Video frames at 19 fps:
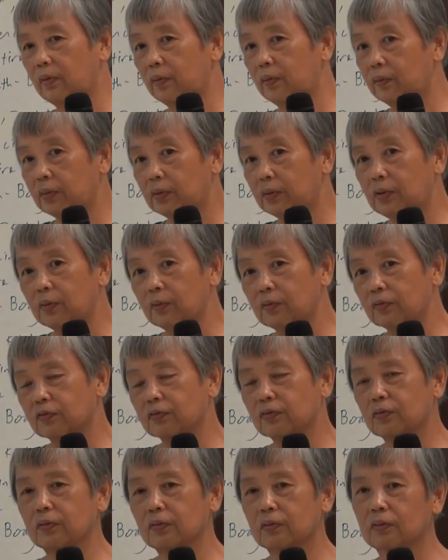
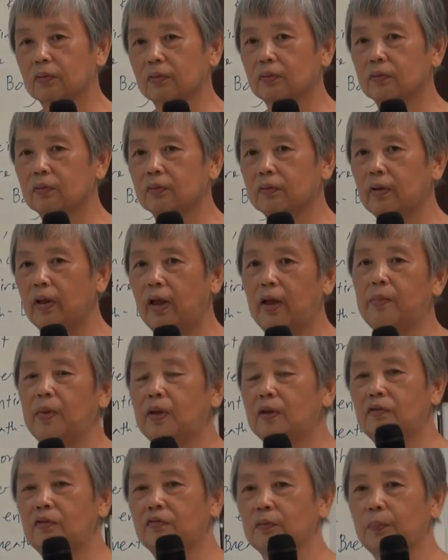reduce and may
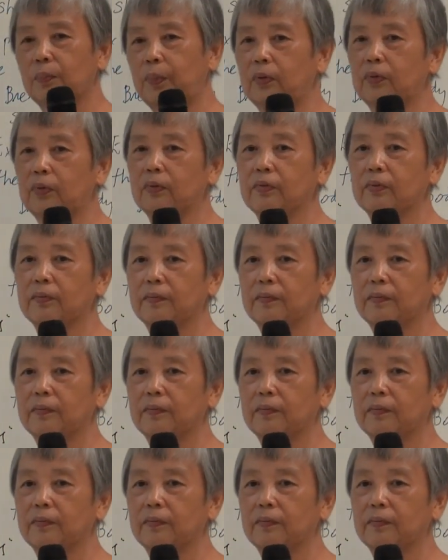disappear.